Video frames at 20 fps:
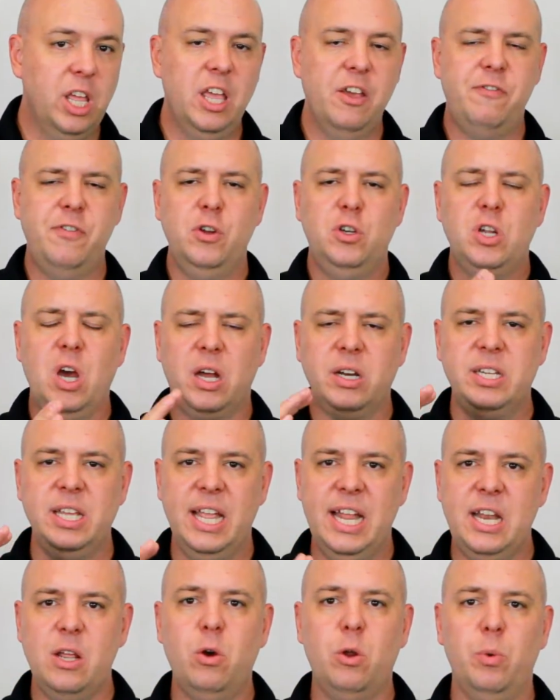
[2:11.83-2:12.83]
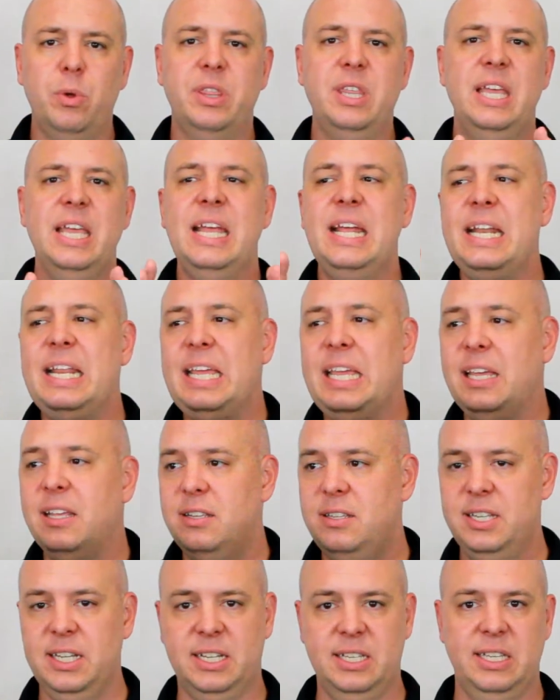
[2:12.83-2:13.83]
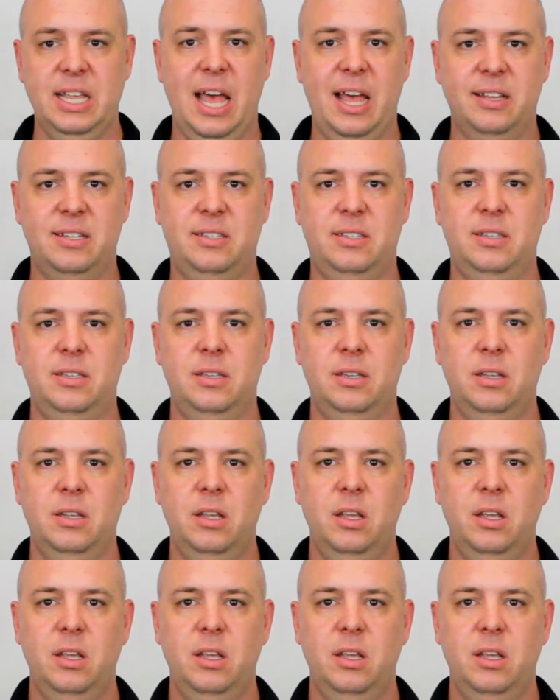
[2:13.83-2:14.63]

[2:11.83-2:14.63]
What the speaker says: If you talk to anyone with any success,